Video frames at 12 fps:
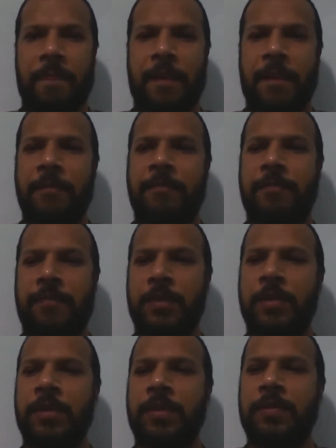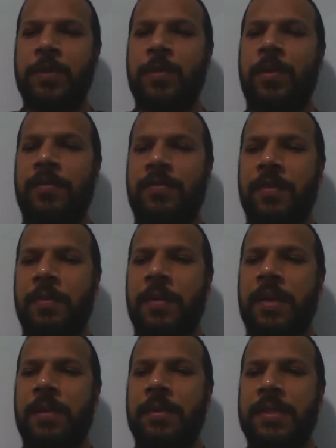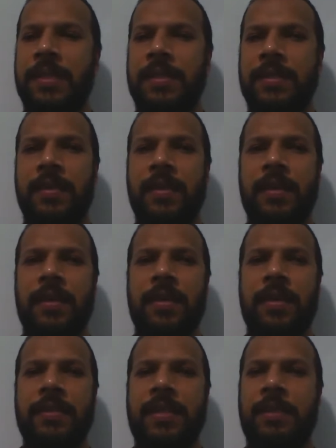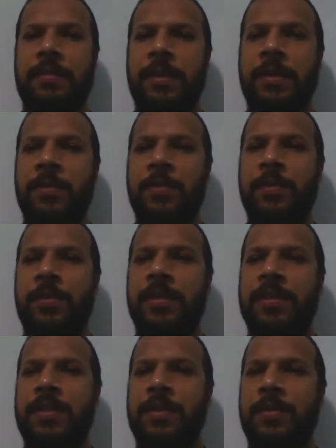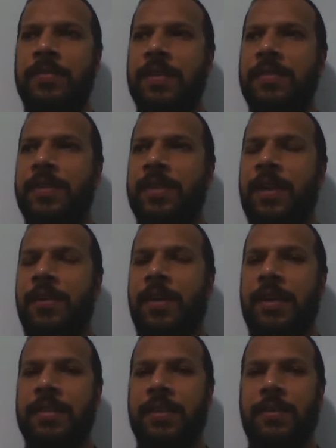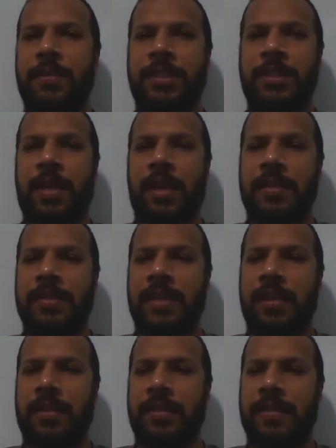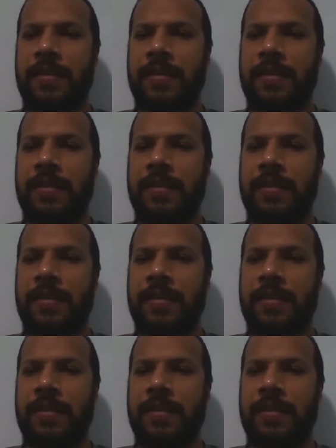If for those of you who are familiar with it, tell me who is your favorite character on Shark Tank.